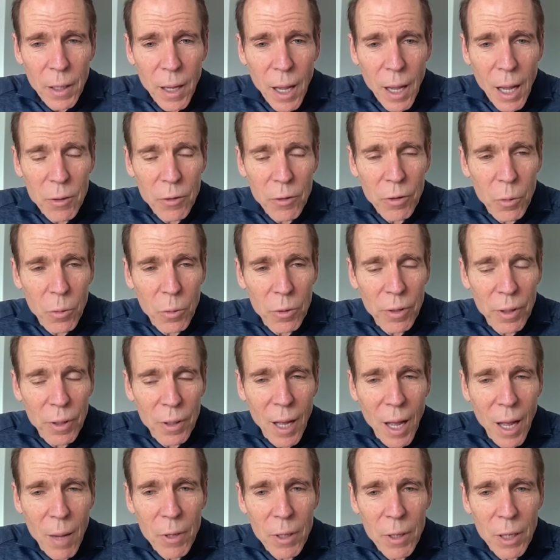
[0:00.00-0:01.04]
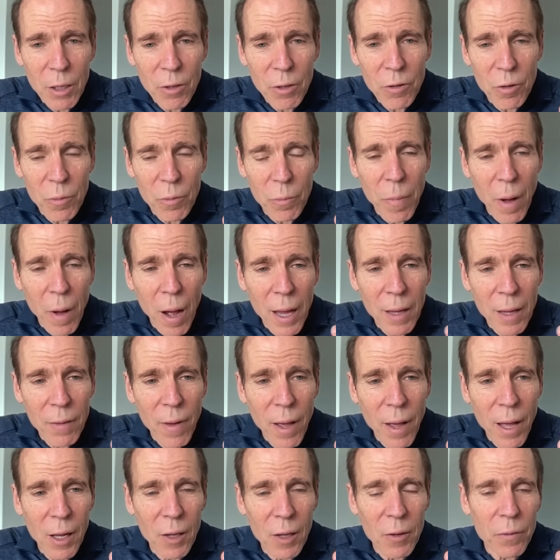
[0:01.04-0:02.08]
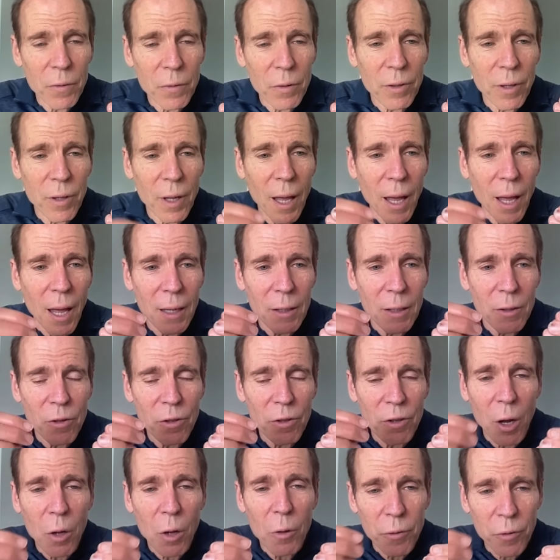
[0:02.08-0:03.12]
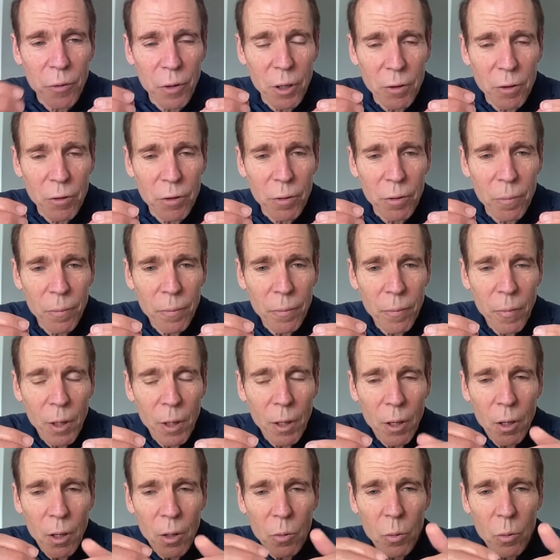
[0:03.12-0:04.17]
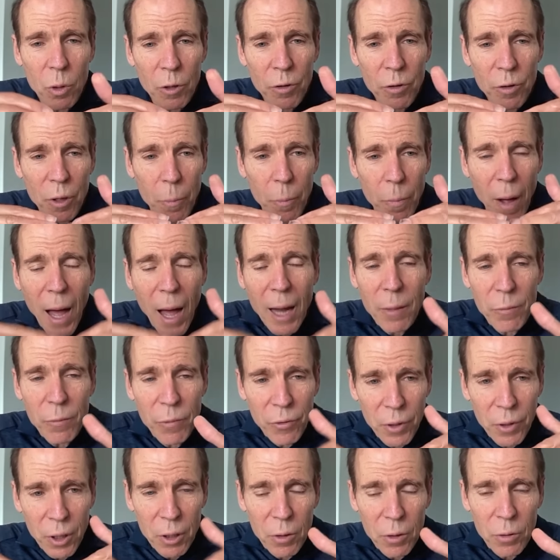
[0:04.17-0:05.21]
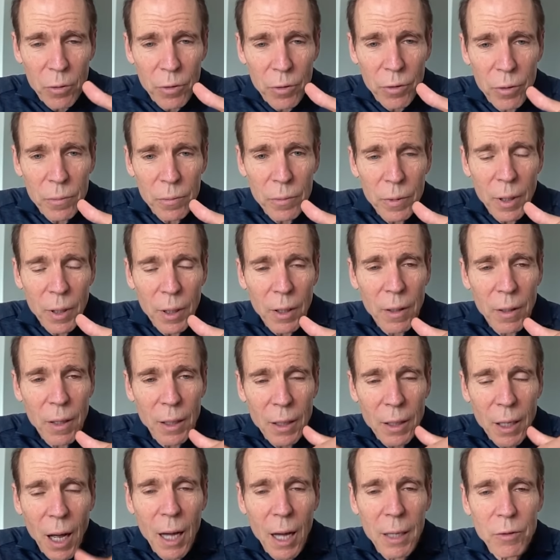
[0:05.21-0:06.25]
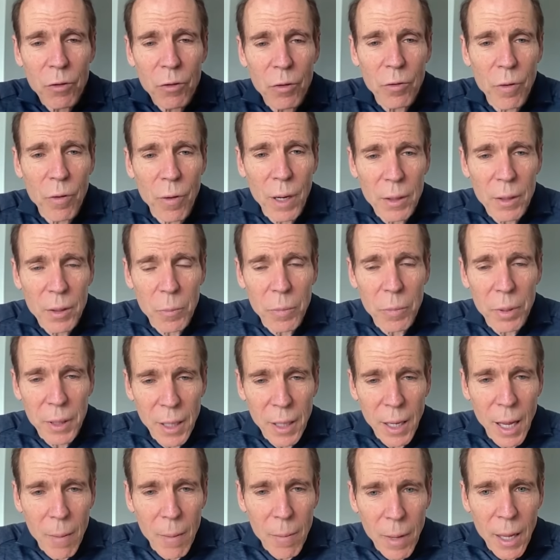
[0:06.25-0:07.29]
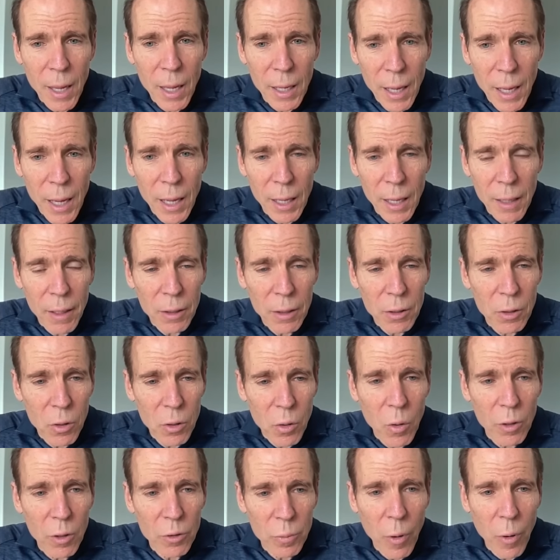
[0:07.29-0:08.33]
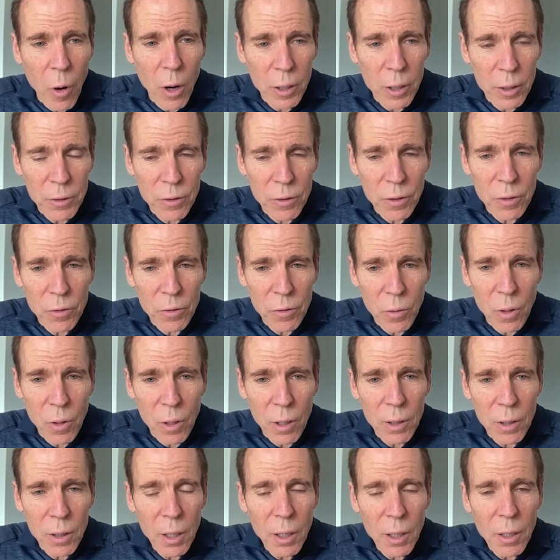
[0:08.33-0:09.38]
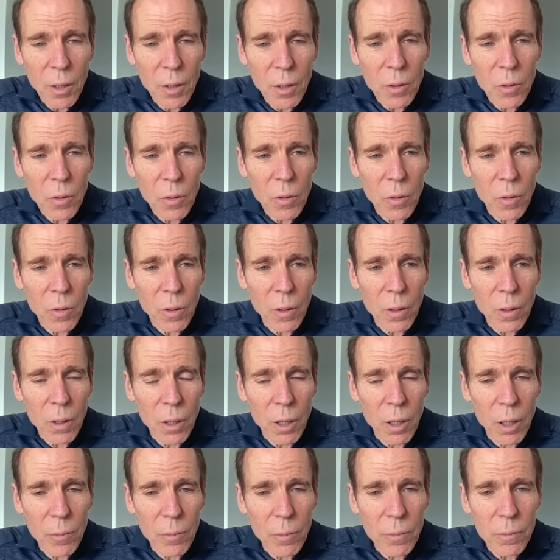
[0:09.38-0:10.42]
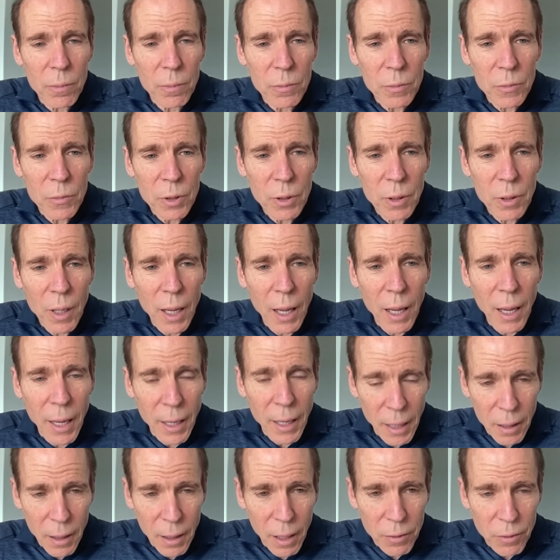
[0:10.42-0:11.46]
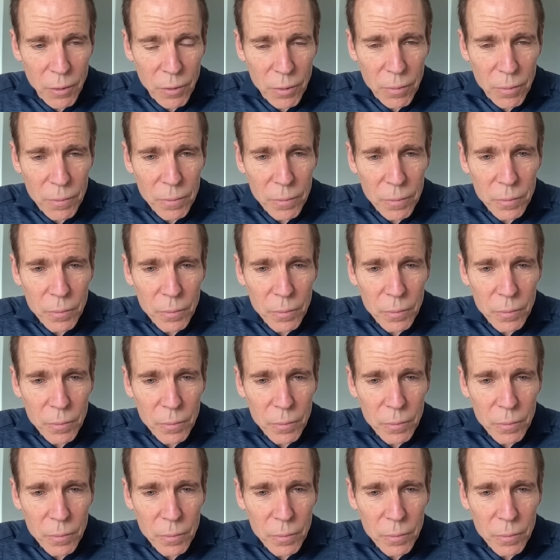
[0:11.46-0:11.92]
And so it's the combination of bivalves and shellfish, which the bottom feeders that concentrate the BMAA that can cause Parkinson's or, or um, ALS.